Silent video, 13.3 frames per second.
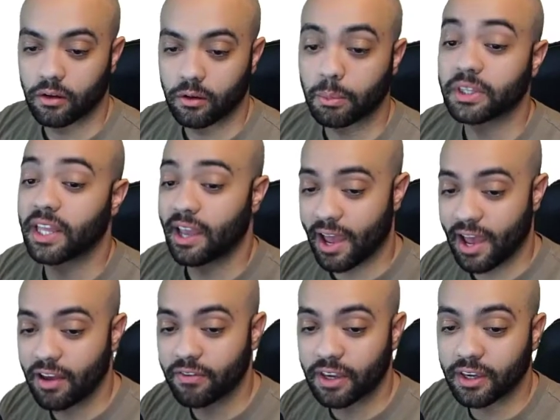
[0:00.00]
But they
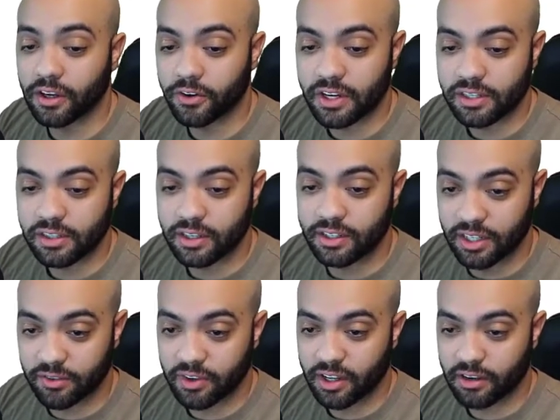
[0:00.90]
have increased the
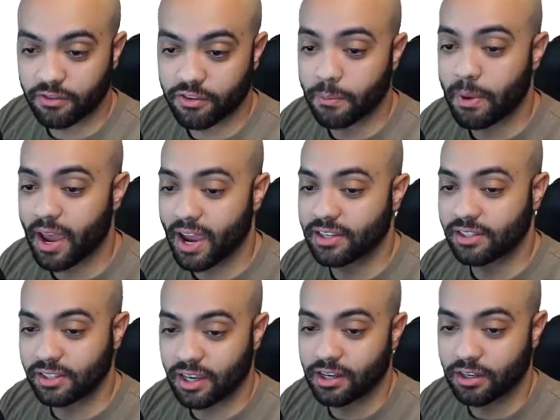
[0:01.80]
dividend for the past
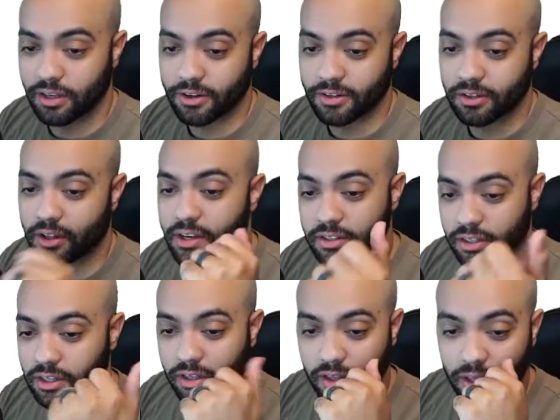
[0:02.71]
10 years, so that is a
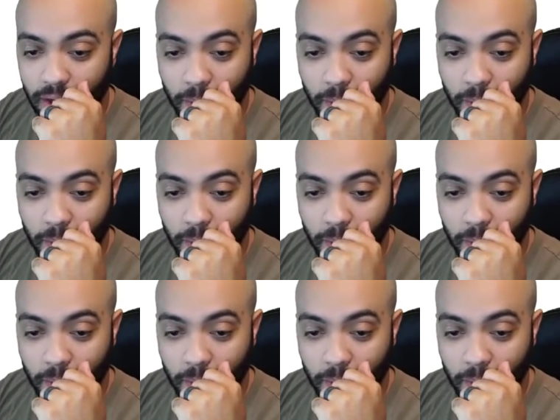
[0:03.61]
good thing.